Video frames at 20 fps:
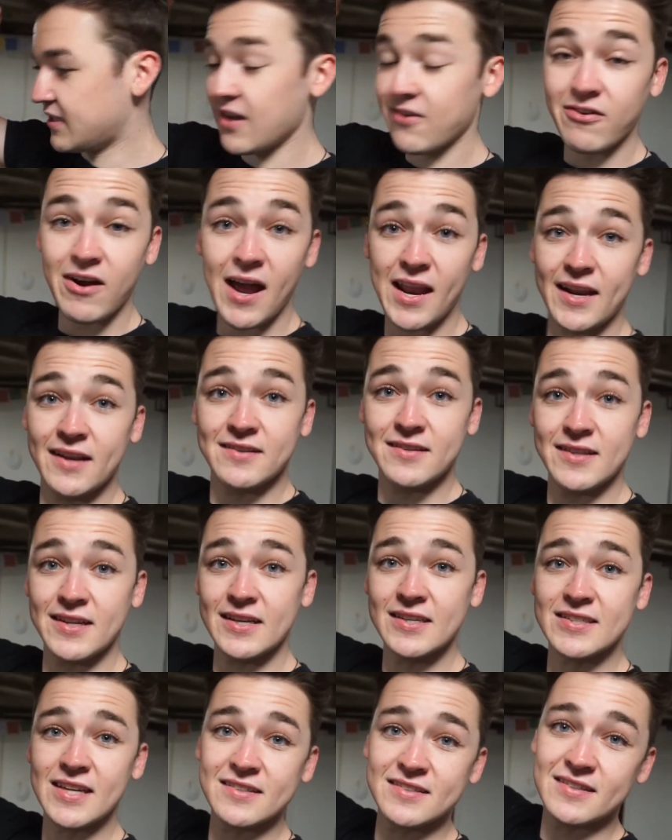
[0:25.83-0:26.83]
get right into
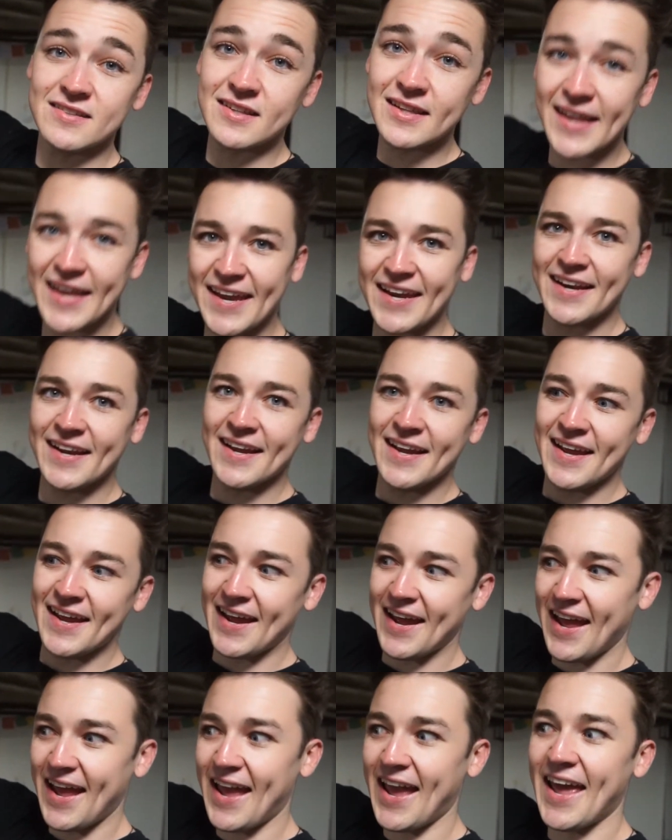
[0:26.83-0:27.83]
this because it's late
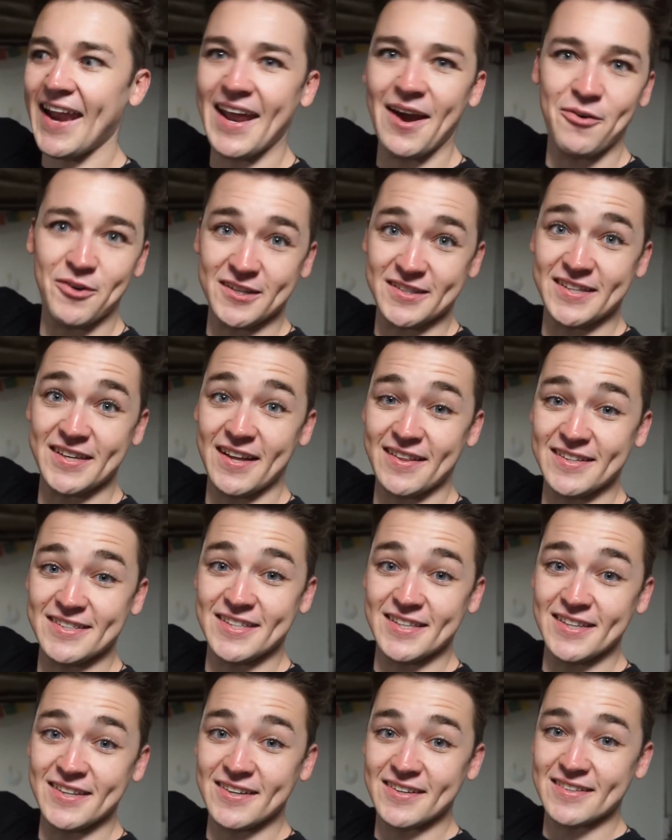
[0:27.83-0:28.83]
and I want to see how this
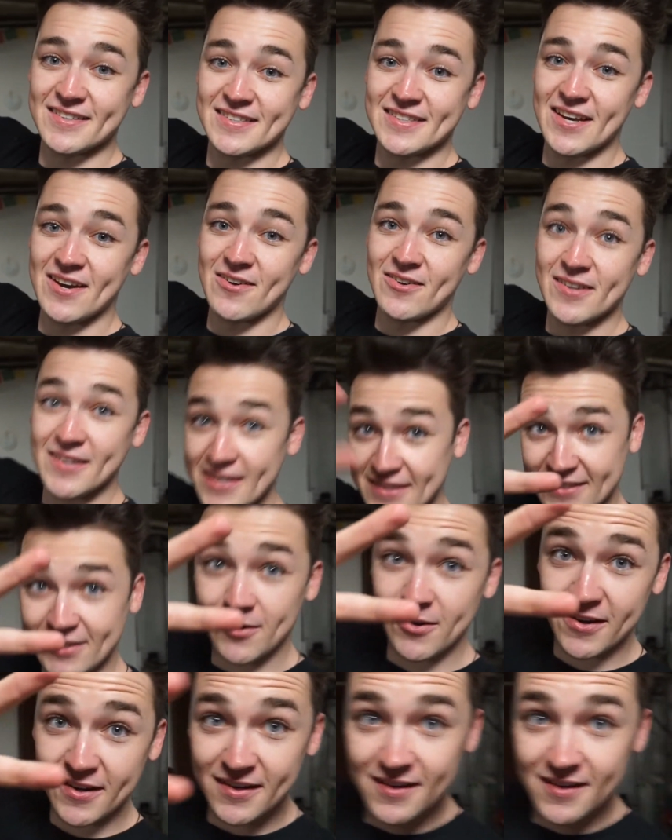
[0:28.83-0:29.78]
shit looks, so let's do it.